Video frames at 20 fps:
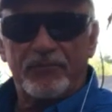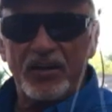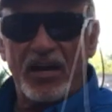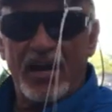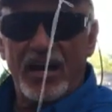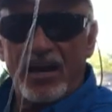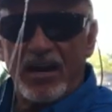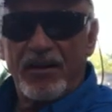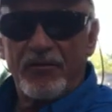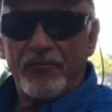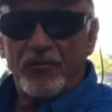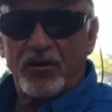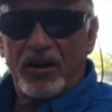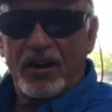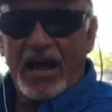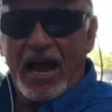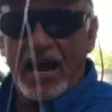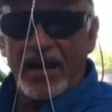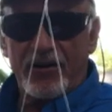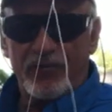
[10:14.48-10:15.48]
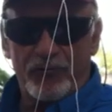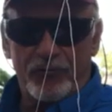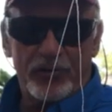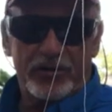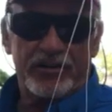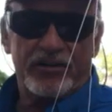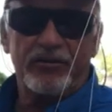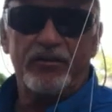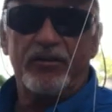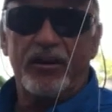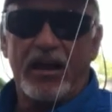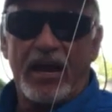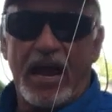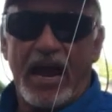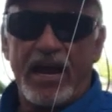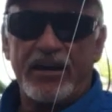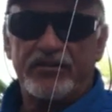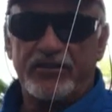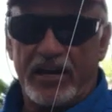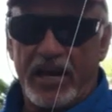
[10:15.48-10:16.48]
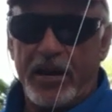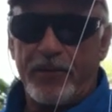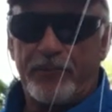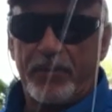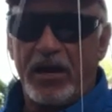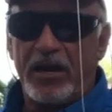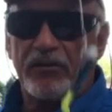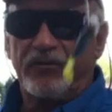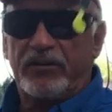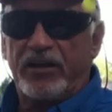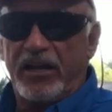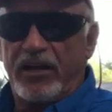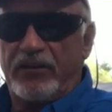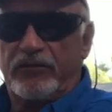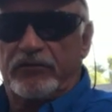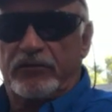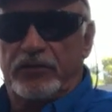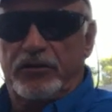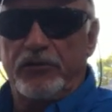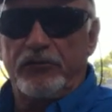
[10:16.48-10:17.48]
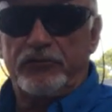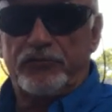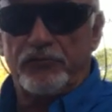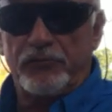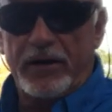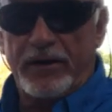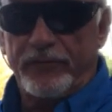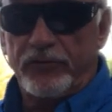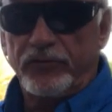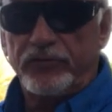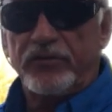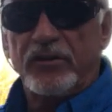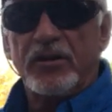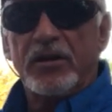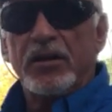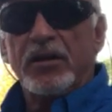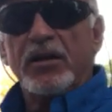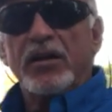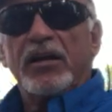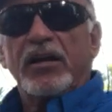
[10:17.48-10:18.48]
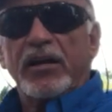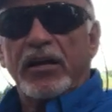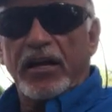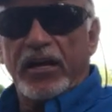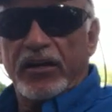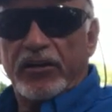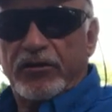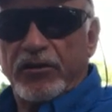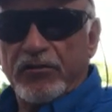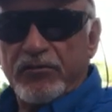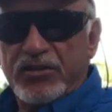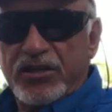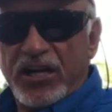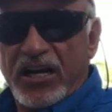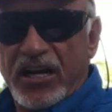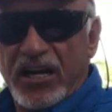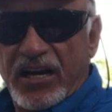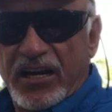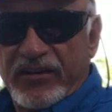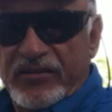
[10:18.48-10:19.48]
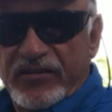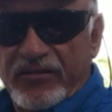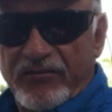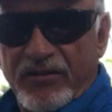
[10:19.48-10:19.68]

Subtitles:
thing, with actually 8-pound test, 2 swivels, and 2 jigs